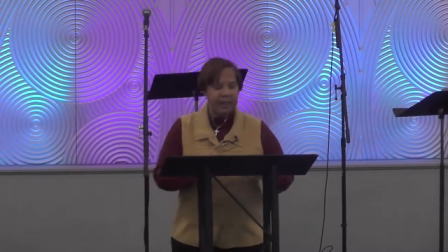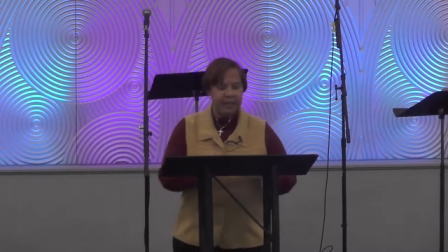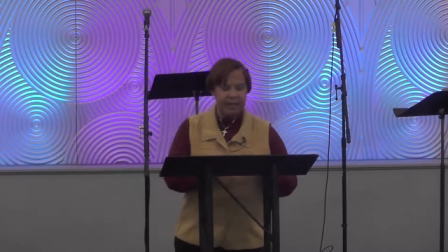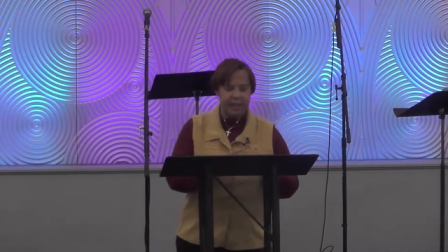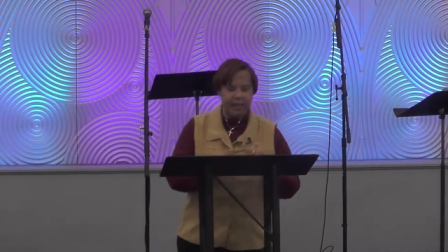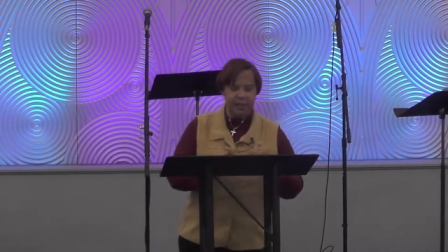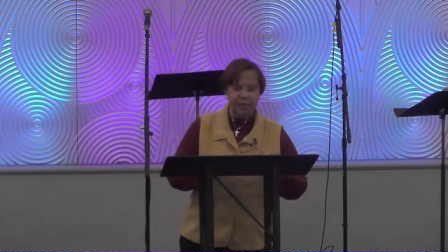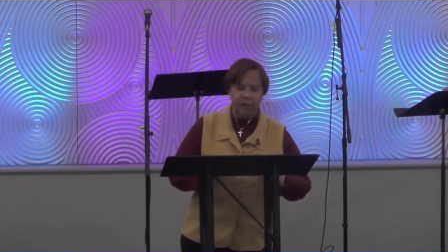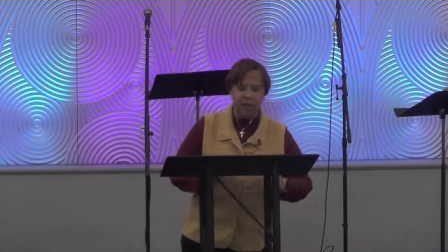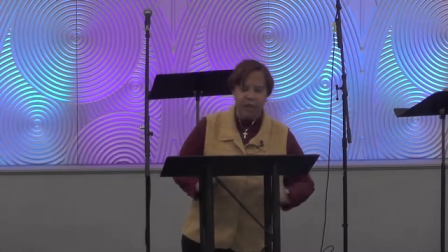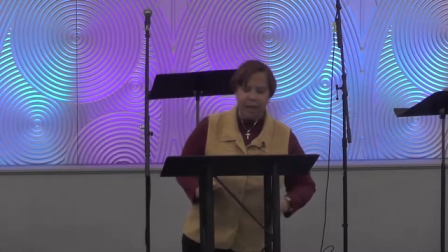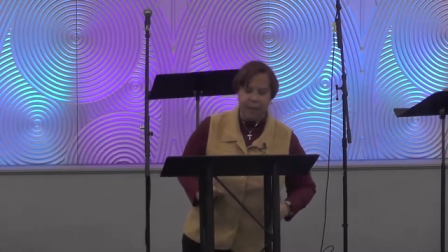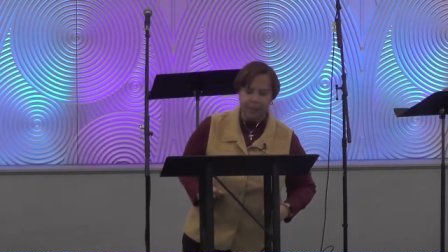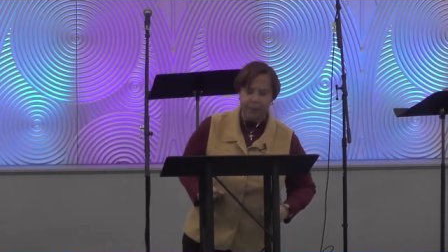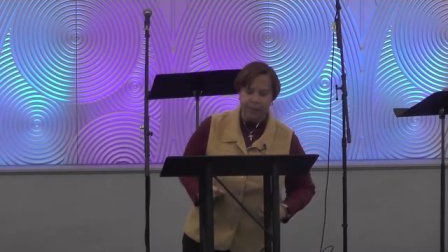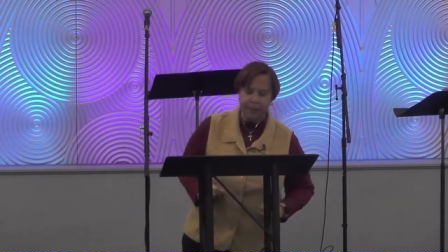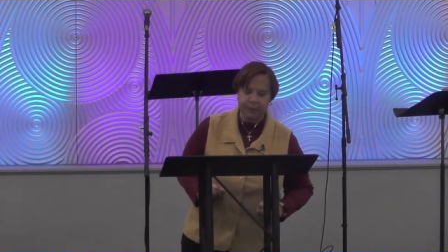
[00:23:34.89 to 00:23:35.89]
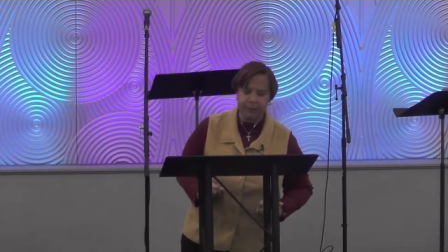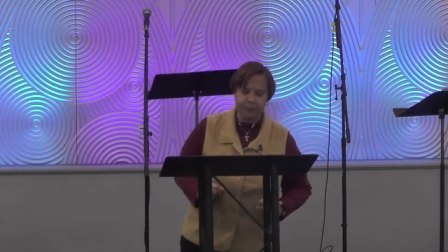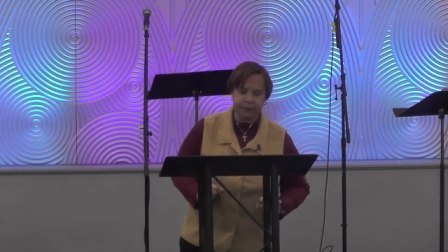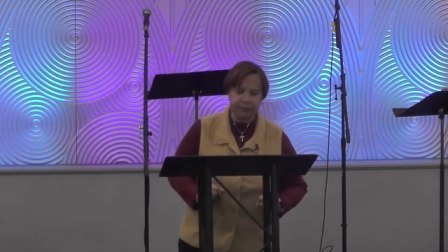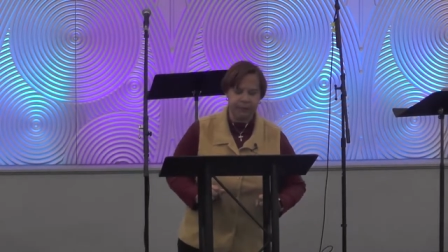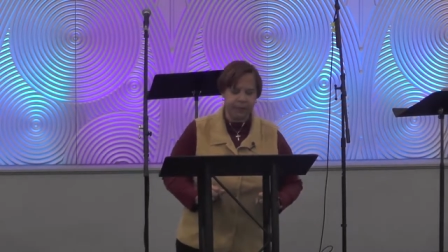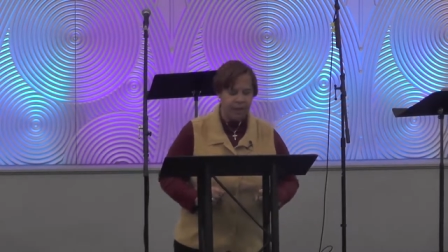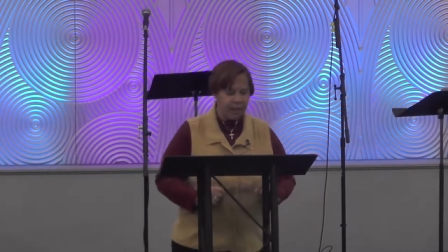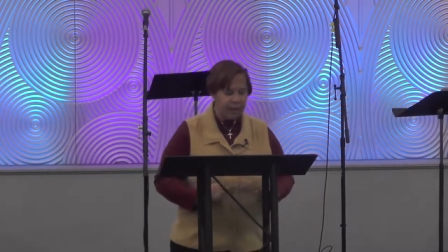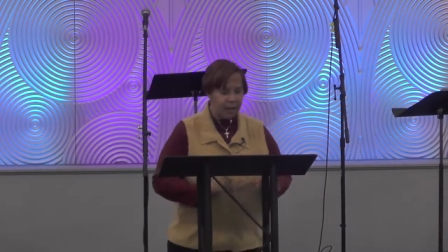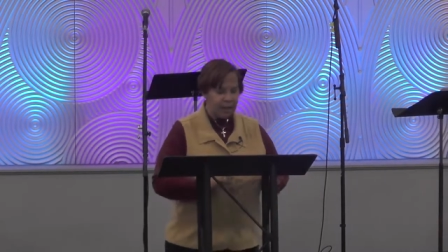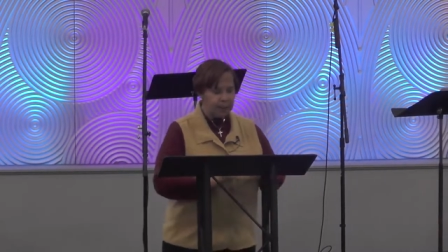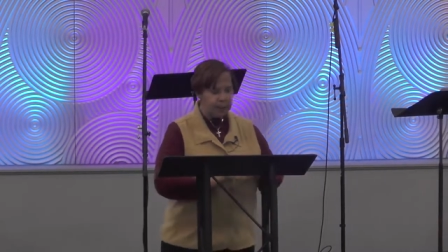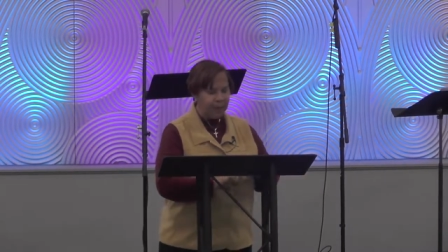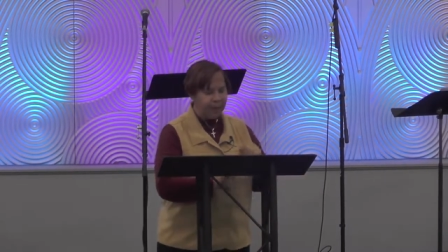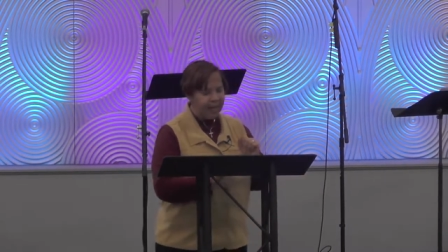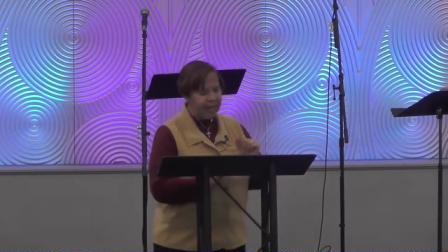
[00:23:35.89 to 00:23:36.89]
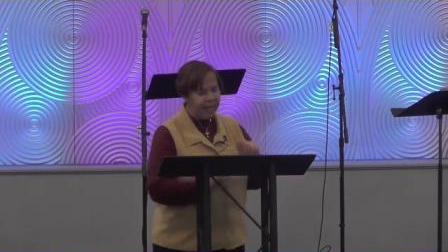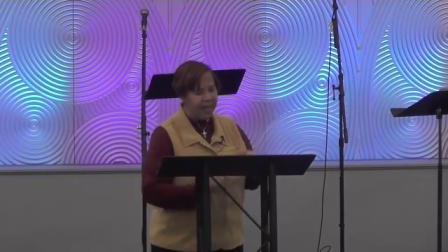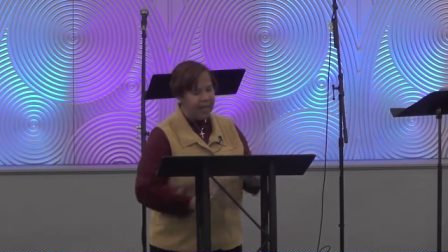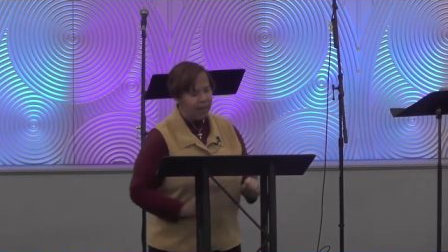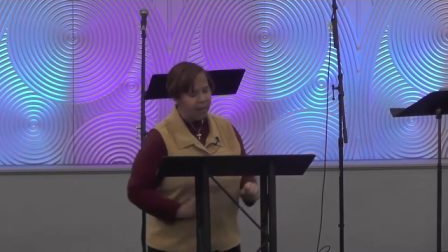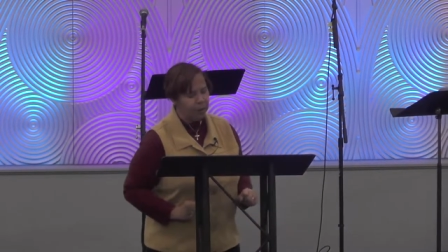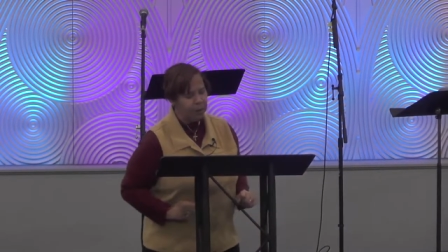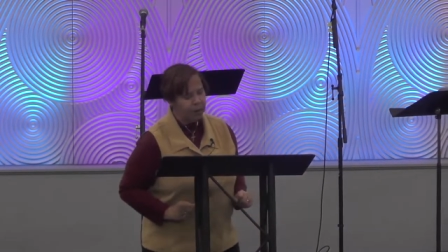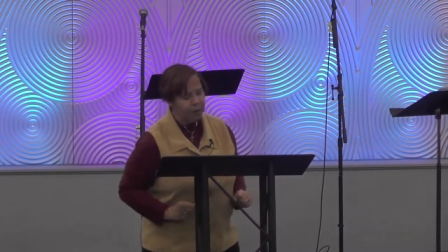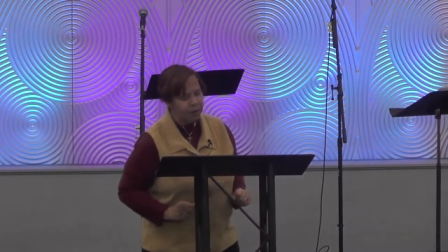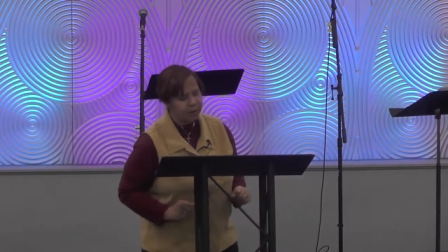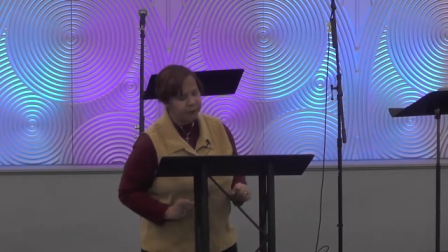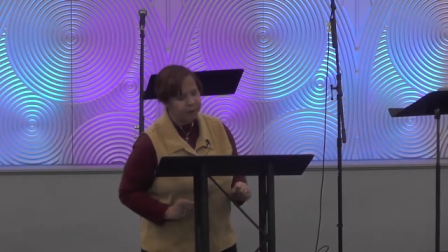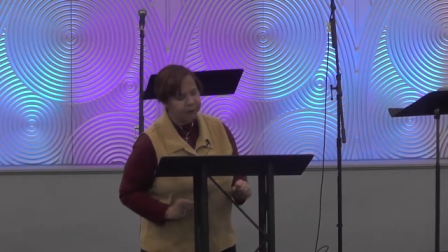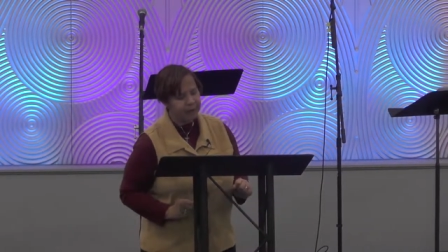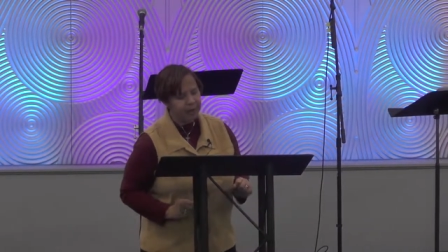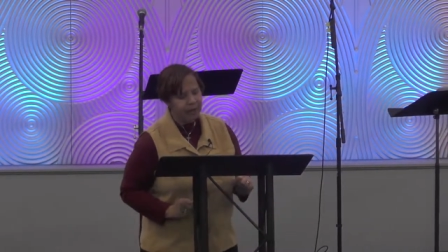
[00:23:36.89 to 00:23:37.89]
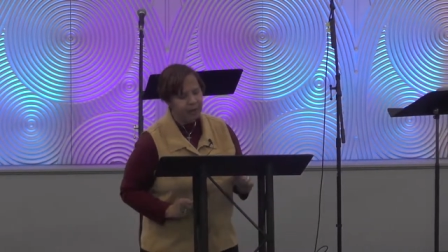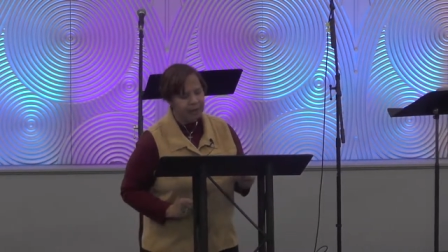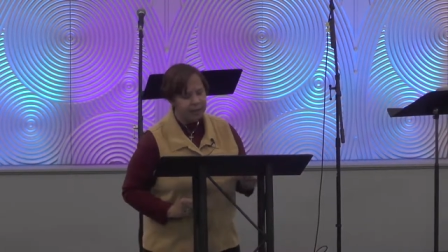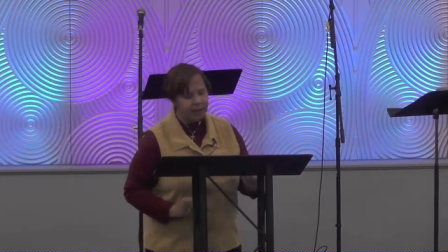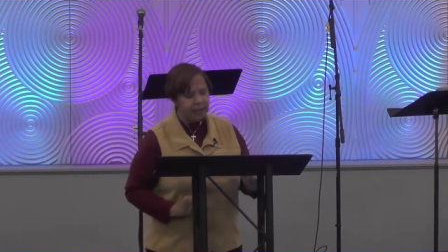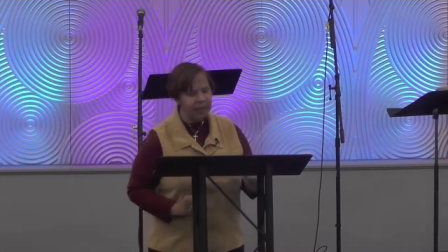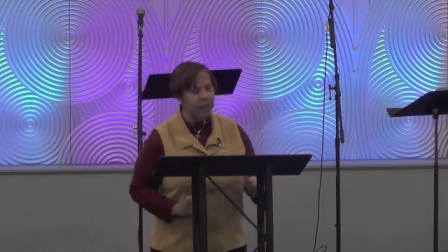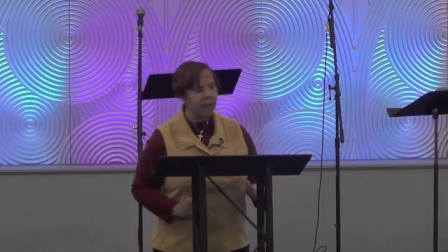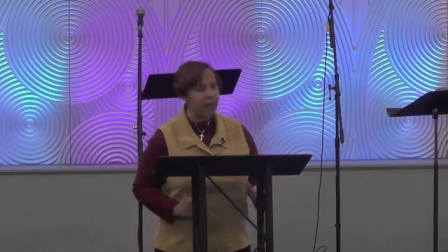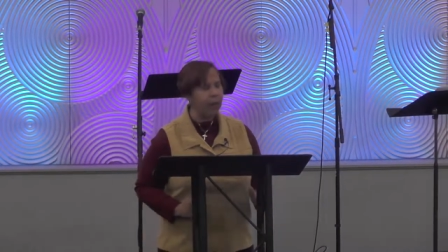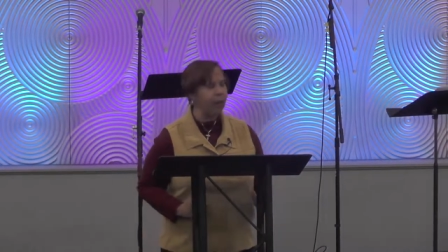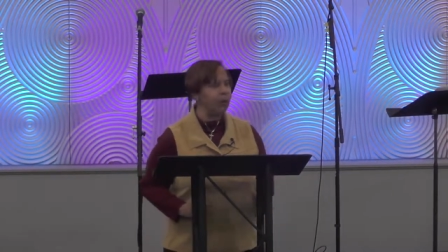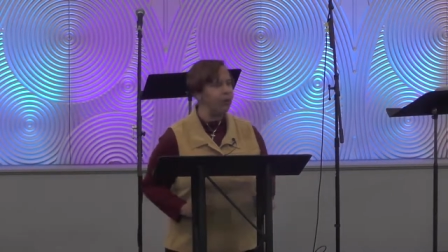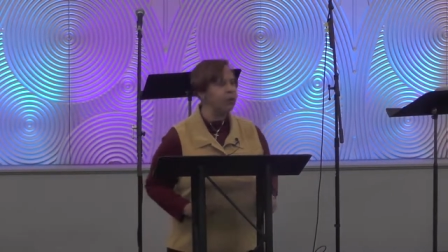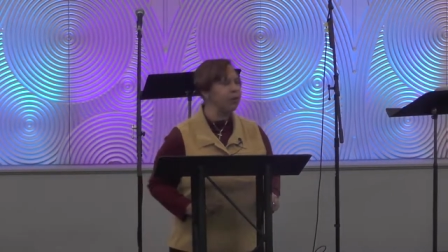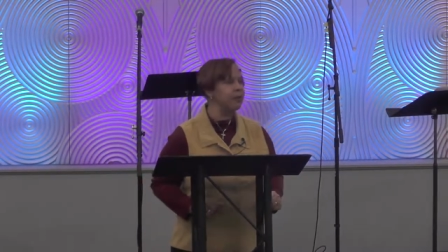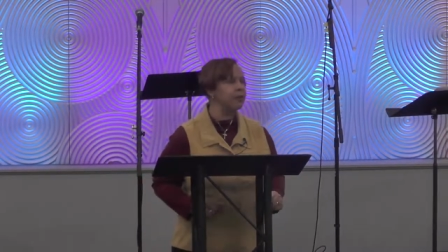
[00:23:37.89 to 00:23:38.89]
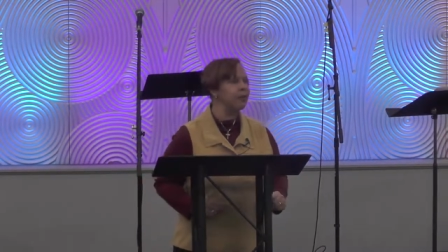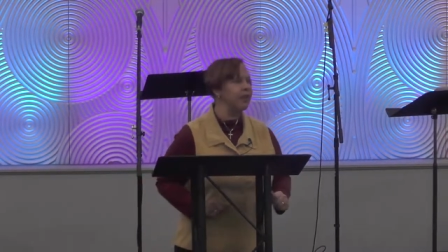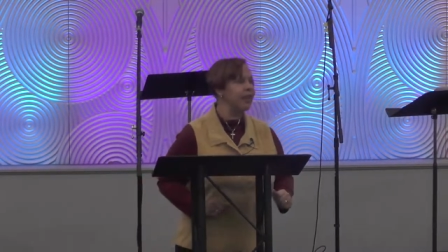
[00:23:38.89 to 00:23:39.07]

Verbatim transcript: get a job, buy a house, get old,